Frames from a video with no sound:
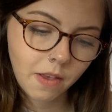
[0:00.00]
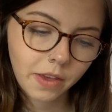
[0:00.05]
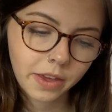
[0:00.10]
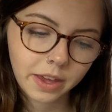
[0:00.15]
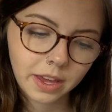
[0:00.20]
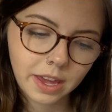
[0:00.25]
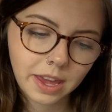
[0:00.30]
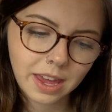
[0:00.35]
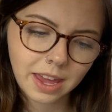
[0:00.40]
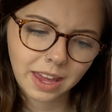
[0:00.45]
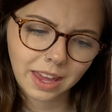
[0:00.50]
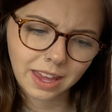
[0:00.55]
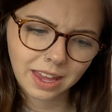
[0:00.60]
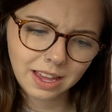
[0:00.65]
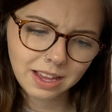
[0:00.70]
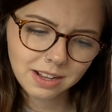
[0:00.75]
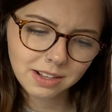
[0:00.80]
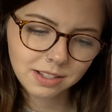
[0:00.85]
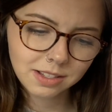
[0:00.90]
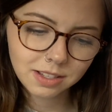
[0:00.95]
He
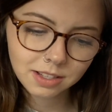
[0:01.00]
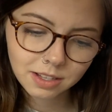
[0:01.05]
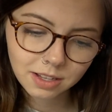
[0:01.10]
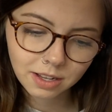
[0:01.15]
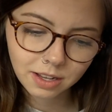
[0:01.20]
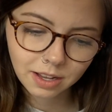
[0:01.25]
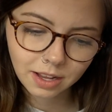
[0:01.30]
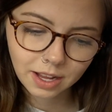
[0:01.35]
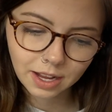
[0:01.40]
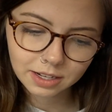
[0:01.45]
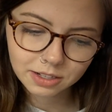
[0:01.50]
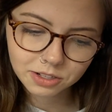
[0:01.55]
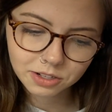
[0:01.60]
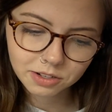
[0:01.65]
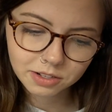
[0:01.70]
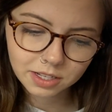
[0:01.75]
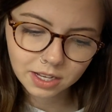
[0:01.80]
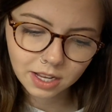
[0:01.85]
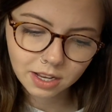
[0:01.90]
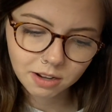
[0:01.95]
is? Hector
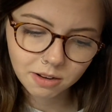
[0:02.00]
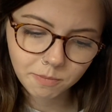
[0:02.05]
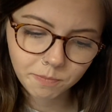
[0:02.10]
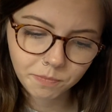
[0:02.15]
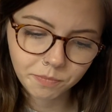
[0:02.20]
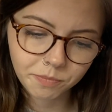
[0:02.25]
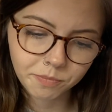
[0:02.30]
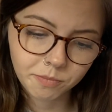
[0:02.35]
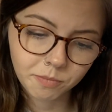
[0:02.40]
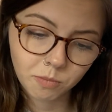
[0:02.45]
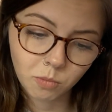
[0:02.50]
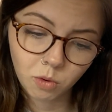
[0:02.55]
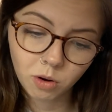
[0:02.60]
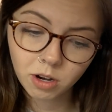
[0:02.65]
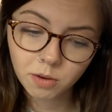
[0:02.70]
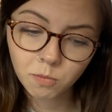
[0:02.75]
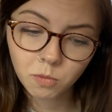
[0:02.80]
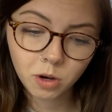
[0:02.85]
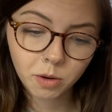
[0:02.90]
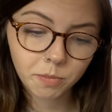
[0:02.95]
said. More
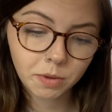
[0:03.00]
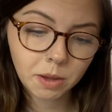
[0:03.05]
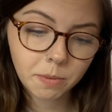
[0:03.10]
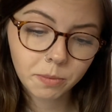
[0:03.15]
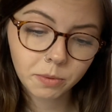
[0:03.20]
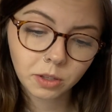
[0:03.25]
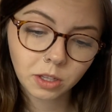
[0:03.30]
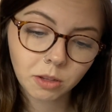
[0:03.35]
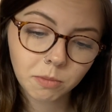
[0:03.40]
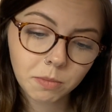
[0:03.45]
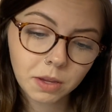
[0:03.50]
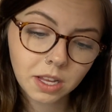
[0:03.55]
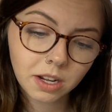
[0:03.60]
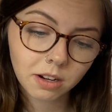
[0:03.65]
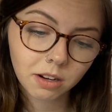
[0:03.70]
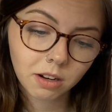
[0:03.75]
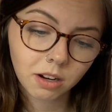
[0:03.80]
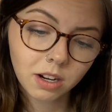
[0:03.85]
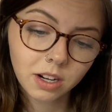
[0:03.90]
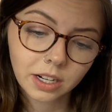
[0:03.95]
and more people you meet
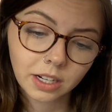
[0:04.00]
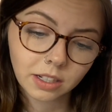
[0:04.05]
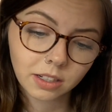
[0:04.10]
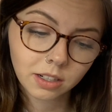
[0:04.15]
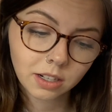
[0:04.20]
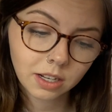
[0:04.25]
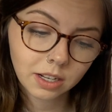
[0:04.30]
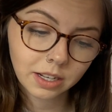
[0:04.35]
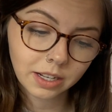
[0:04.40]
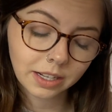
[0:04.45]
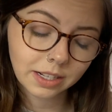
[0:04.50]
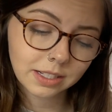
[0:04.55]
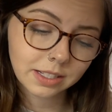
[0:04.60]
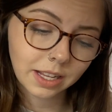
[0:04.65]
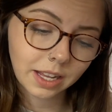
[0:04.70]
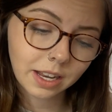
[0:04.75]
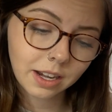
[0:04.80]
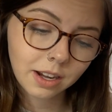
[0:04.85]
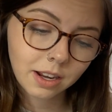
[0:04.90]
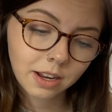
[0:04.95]
are, I
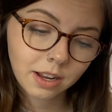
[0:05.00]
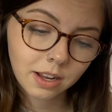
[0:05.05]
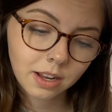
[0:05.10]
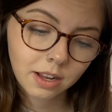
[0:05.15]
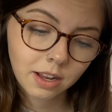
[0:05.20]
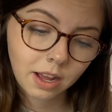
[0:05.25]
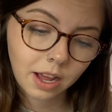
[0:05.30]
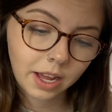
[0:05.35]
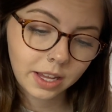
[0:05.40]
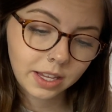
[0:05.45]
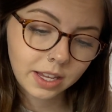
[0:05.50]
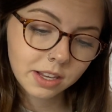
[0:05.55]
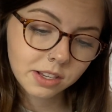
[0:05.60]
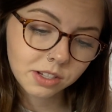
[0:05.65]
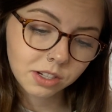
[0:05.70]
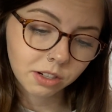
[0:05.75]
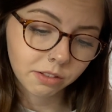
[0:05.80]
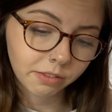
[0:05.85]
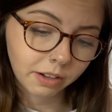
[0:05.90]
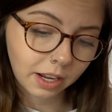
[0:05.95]
said. I
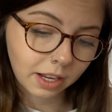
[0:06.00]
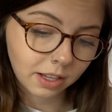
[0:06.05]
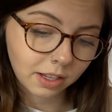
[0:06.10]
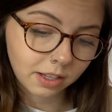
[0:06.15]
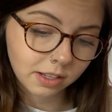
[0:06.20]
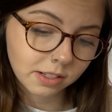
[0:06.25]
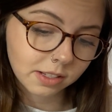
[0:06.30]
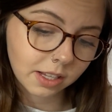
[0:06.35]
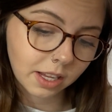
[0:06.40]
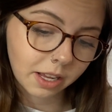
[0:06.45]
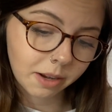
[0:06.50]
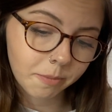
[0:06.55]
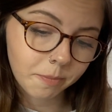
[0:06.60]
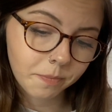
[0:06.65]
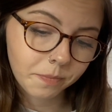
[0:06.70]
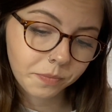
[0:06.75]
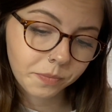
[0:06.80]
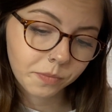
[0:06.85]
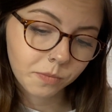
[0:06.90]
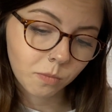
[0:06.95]
guess you're right, he said.
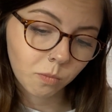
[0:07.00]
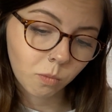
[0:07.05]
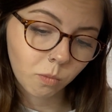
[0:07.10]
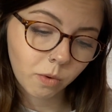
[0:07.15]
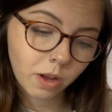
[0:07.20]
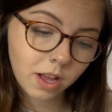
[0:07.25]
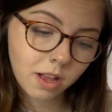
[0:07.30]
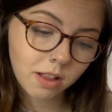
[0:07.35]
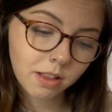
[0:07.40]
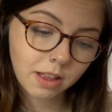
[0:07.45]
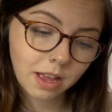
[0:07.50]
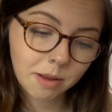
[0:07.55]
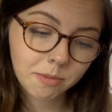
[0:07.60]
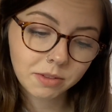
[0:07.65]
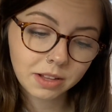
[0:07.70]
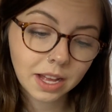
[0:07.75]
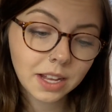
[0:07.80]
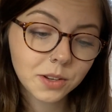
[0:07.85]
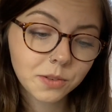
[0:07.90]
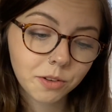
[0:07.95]
Well, I'm
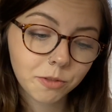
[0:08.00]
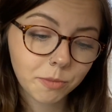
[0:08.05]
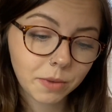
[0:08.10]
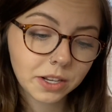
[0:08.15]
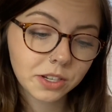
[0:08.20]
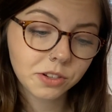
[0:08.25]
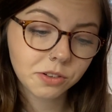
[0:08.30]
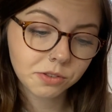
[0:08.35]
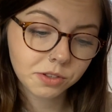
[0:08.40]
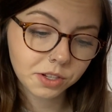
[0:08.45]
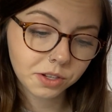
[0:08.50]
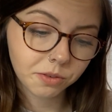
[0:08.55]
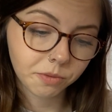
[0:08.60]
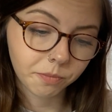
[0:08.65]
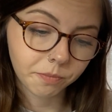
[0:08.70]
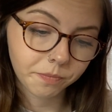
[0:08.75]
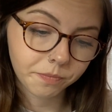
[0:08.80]
glad to have met you too.